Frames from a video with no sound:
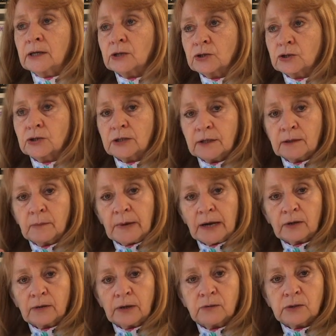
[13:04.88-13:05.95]
just in the
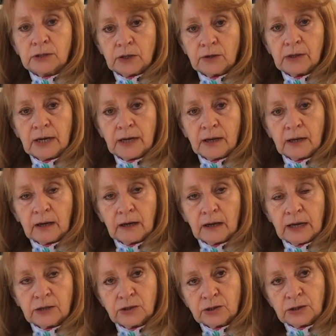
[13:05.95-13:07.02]
background so that I
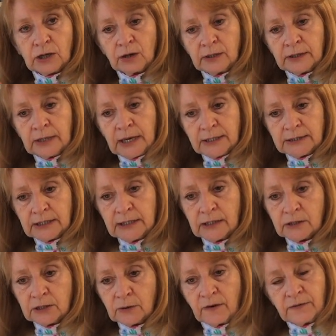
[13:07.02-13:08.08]
just got an idea.
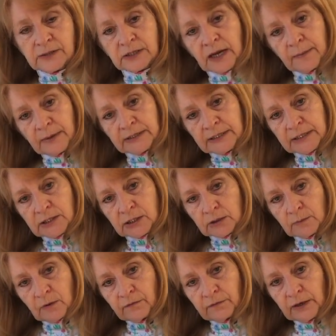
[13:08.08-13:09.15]
So every time I did some
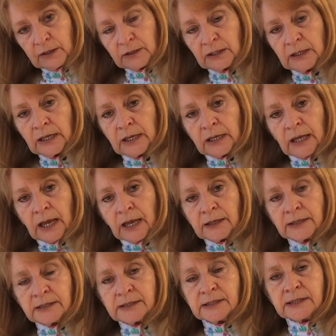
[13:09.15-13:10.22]
of it, and
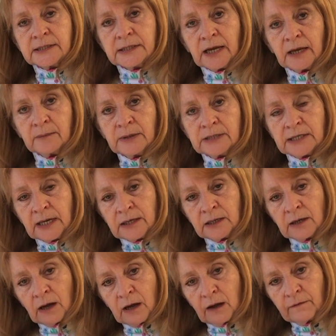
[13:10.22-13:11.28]
it did take me
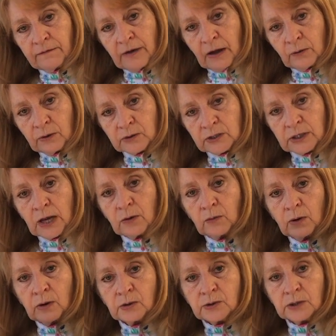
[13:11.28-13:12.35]
10.5 hours, that
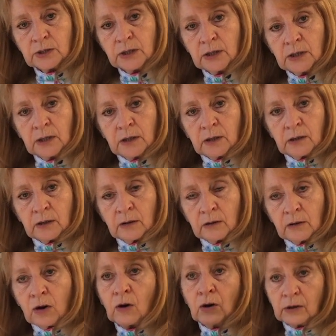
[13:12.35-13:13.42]
was
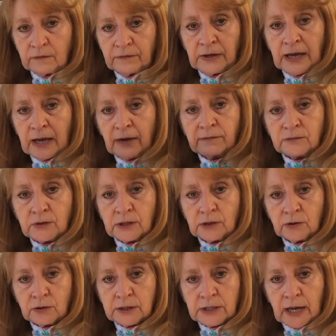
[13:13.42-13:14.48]
all of it after I'd
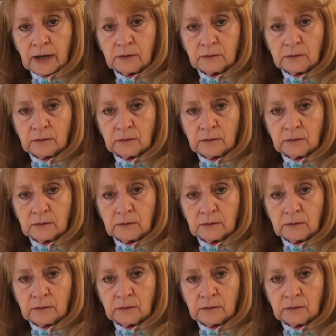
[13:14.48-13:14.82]
cut out,